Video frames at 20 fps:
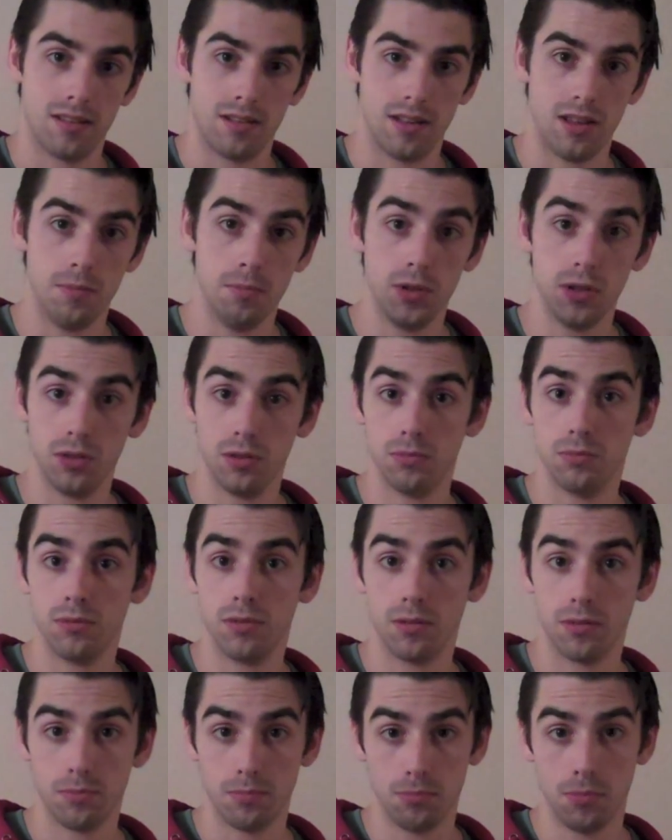immune
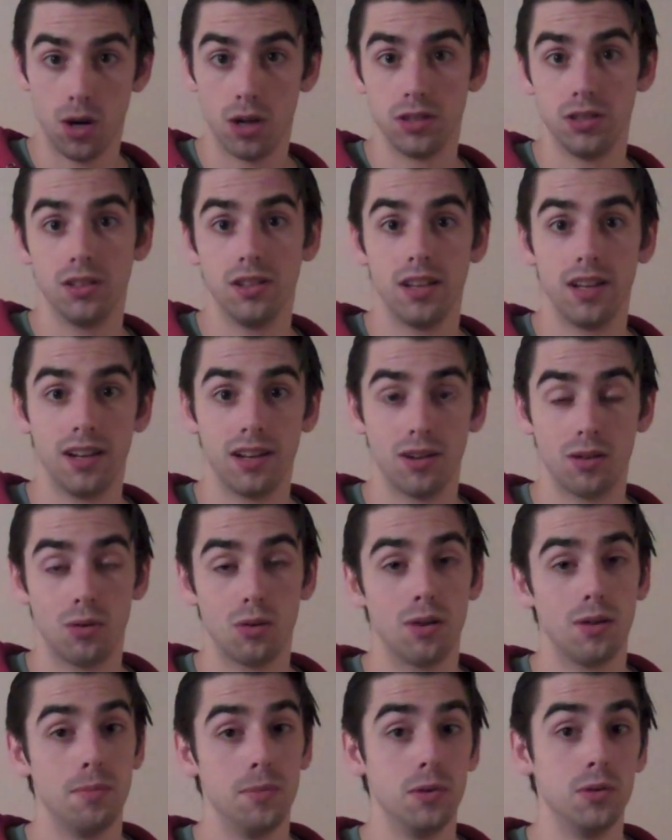modulating
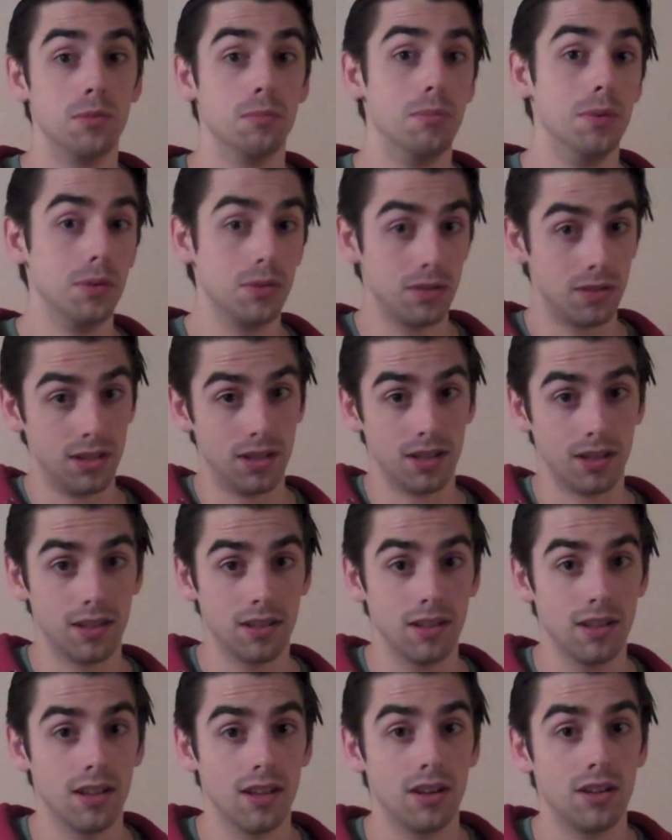or immune boosting
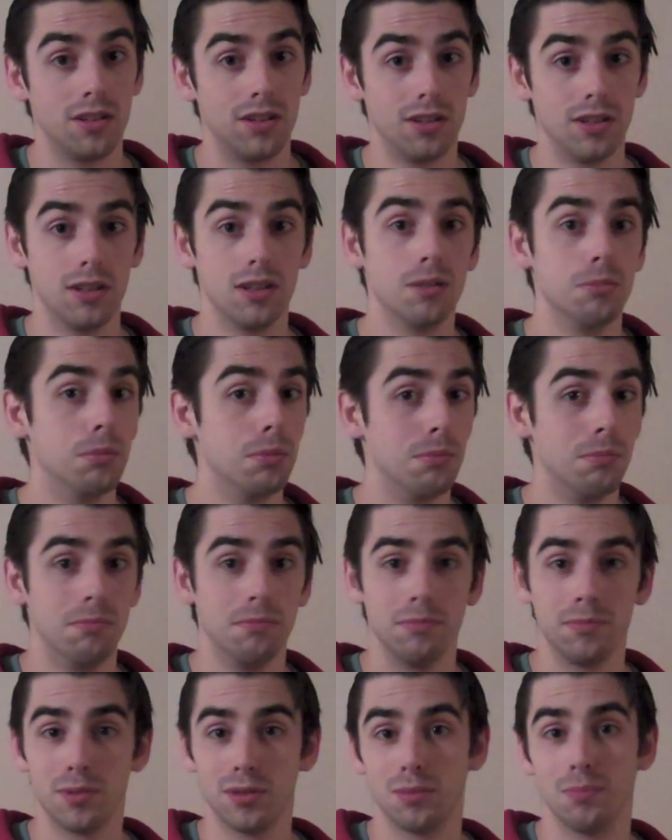herb,
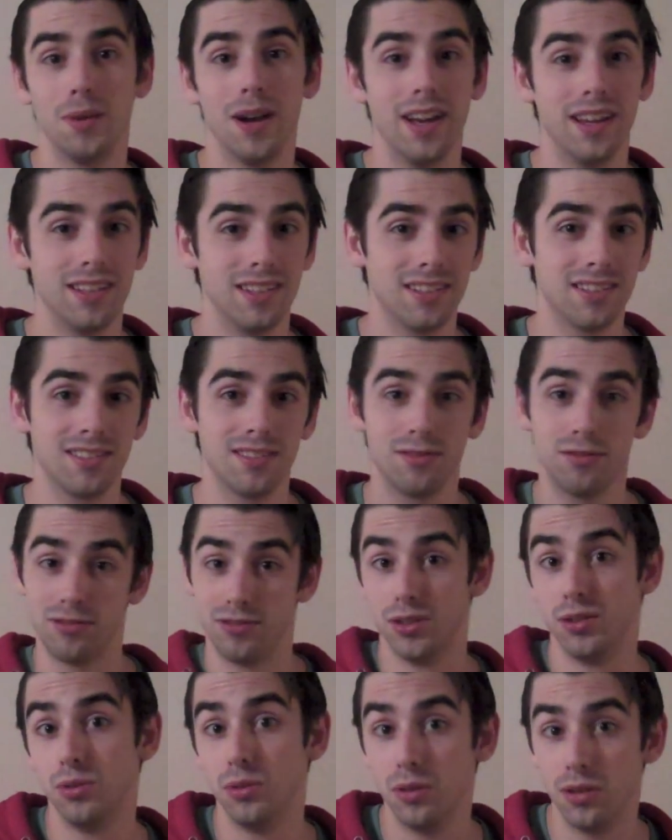spice,
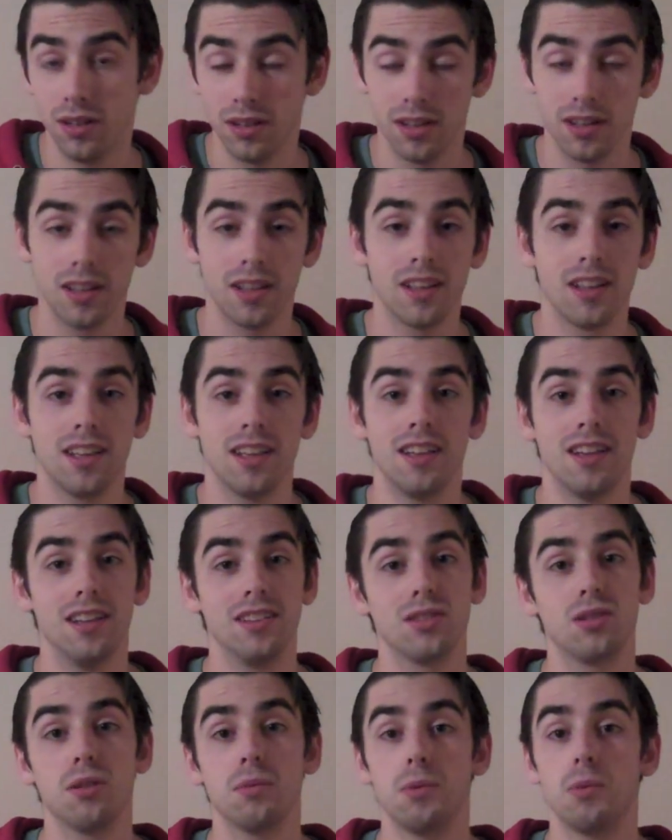food is
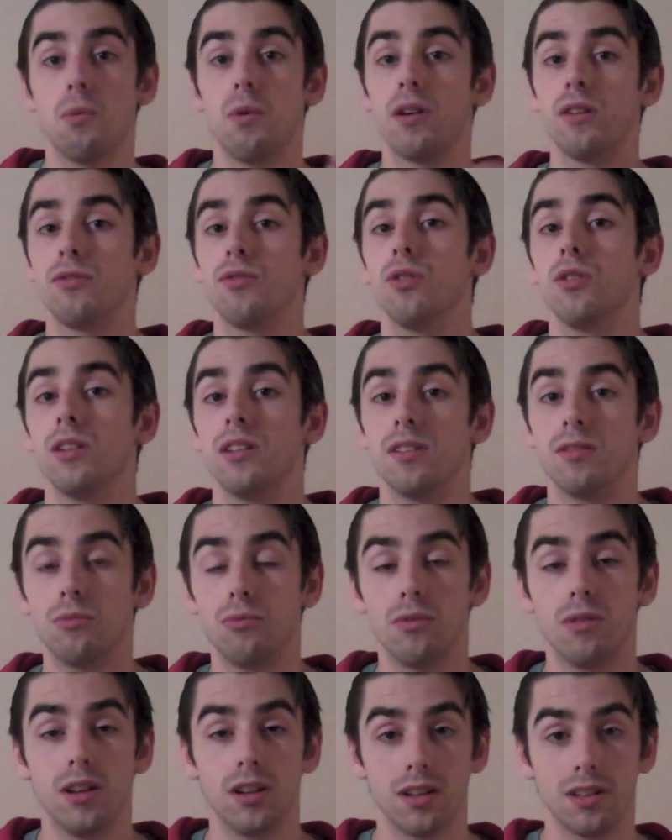going to be wonderful in
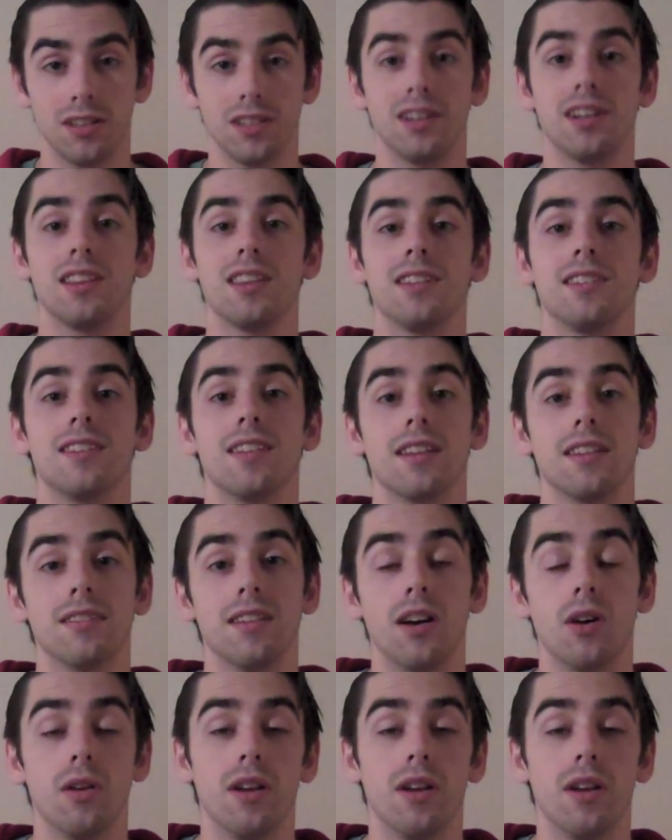clearing these things out.